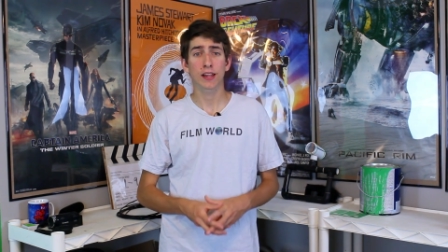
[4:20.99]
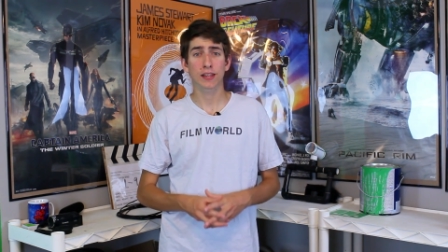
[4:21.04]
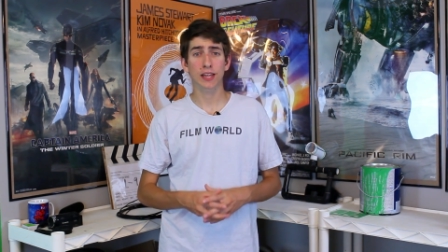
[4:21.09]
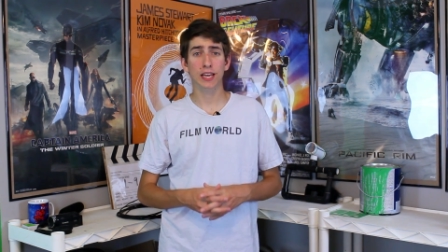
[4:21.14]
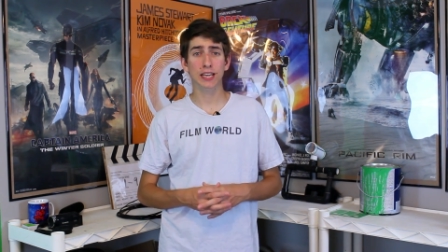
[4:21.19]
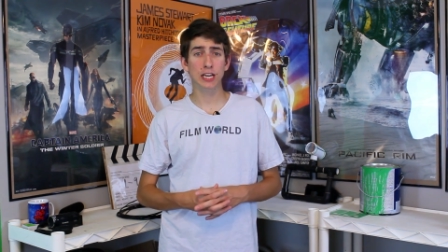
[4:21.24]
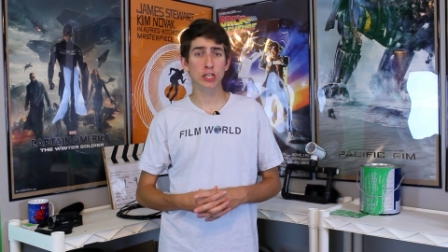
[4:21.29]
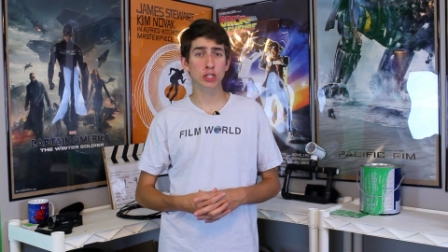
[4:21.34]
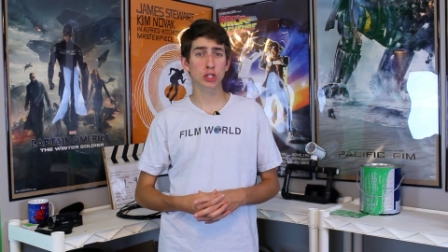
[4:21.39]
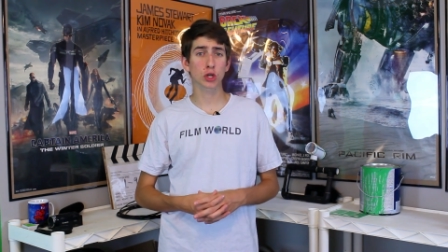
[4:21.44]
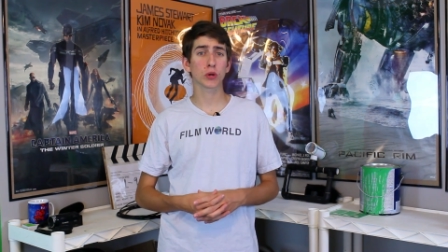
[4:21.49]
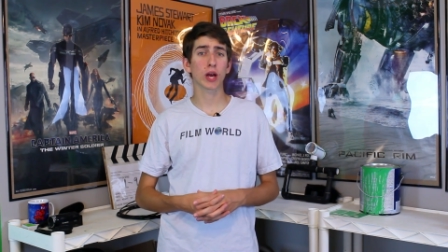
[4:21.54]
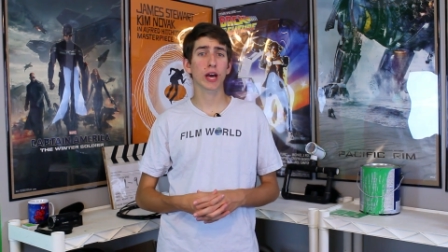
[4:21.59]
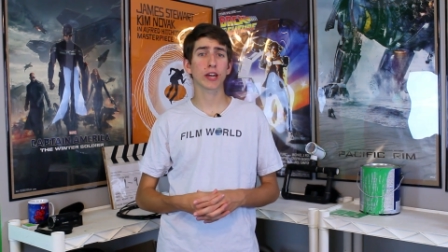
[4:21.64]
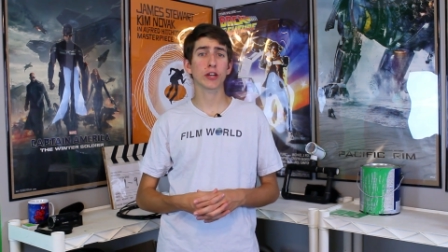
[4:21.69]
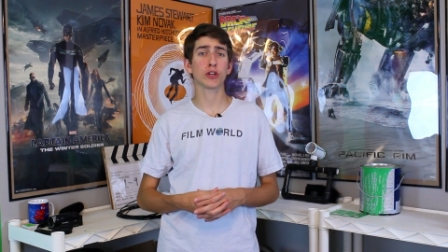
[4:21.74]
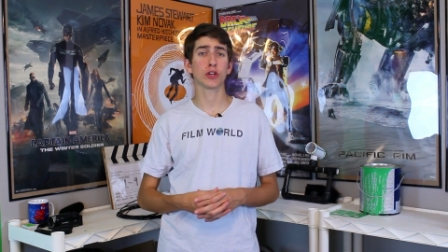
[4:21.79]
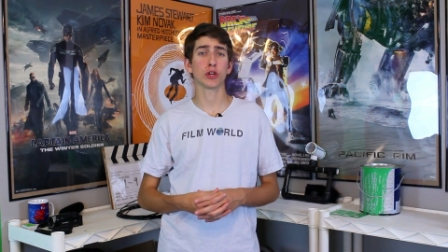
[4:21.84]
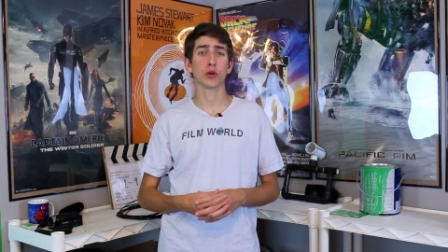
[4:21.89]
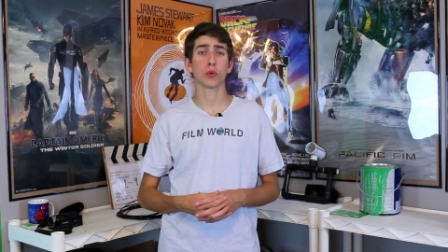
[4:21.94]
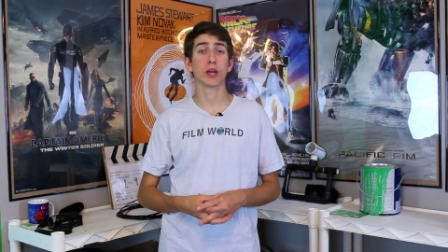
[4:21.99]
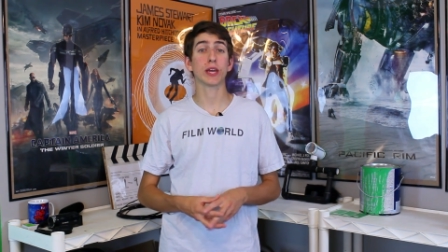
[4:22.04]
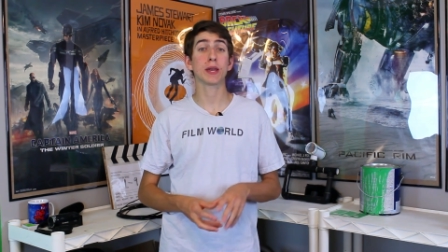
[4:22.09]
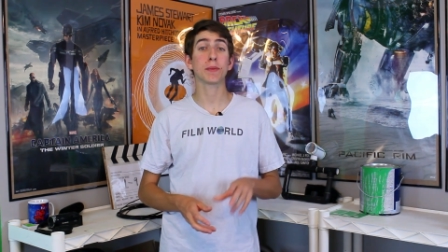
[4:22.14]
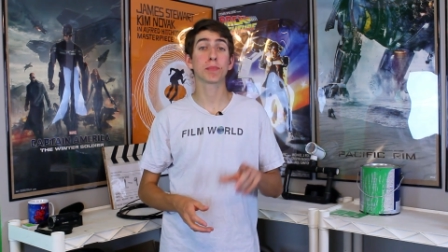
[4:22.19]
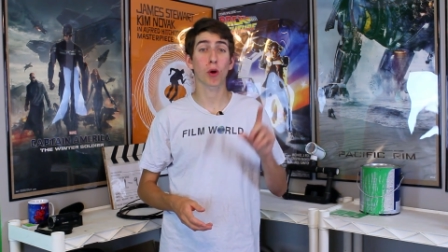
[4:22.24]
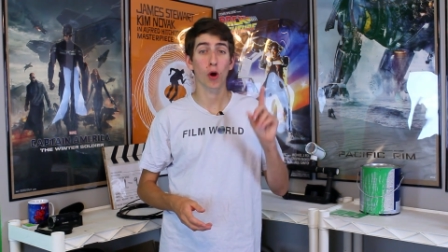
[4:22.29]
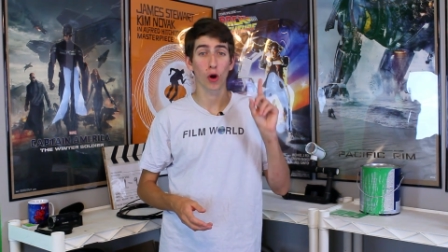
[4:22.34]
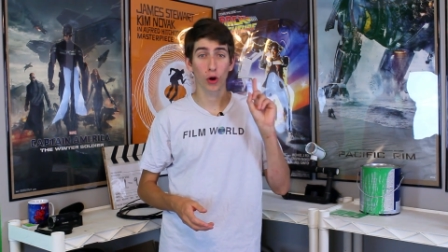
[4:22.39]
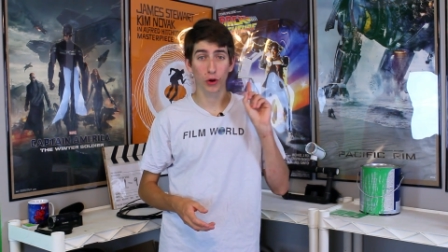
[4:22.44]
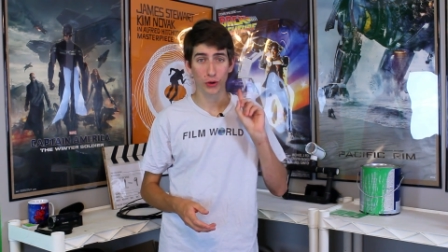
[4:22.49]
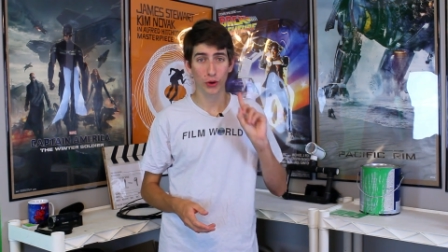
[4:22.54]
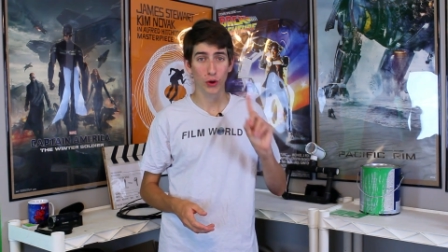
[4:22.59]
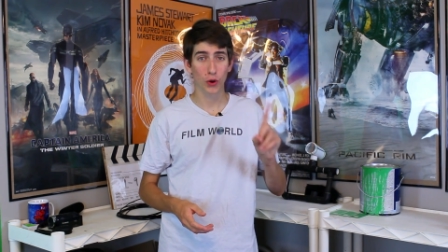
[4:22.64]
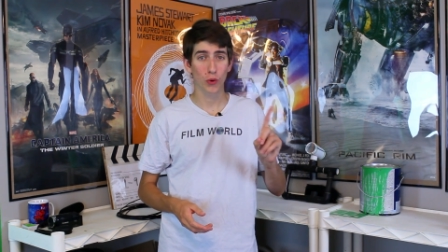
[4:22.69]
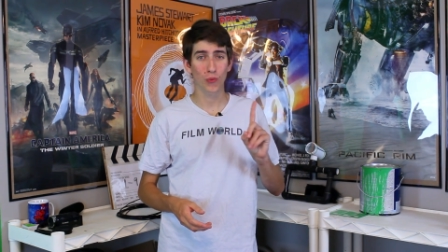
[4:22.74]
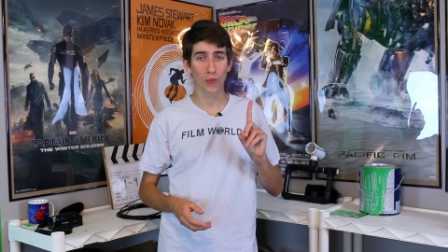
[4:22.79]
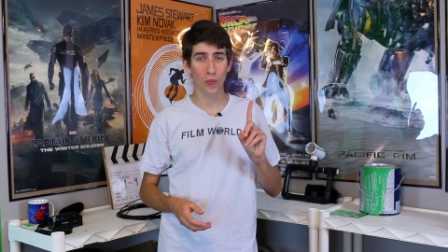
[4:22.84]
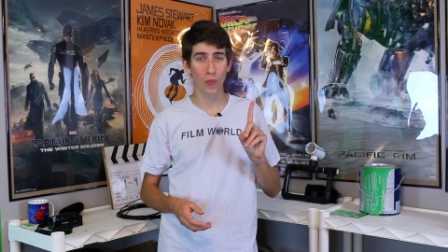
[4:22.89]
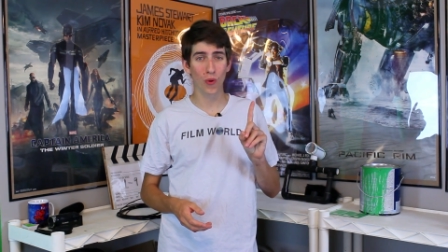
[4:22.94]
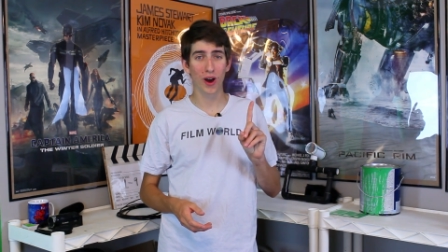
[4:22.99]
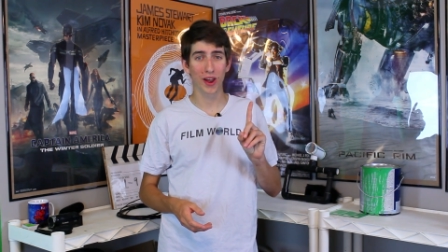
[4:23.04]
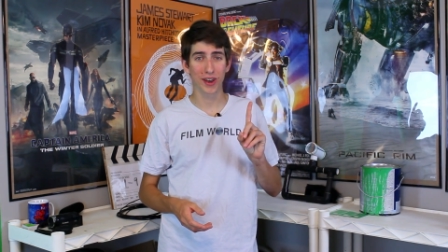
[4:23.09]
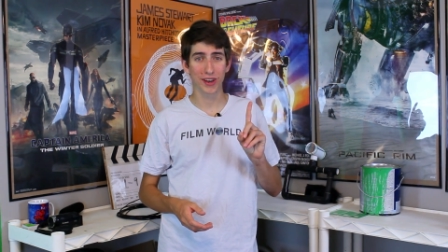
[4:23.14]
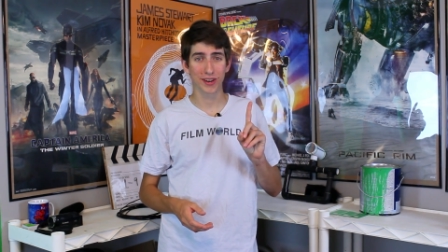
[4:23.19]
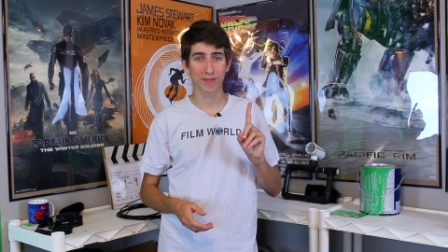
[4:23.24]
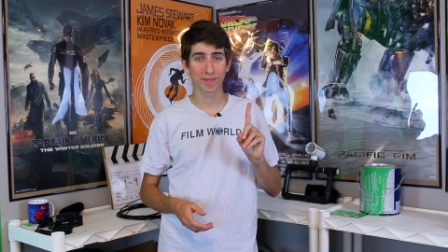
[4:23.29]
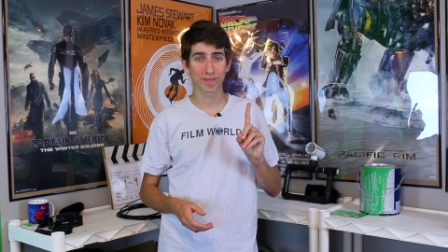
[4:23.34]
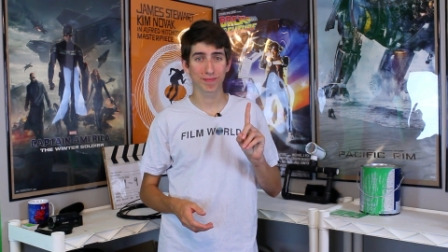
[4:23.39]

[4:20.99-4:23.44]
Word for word: like I showed how to do in part one.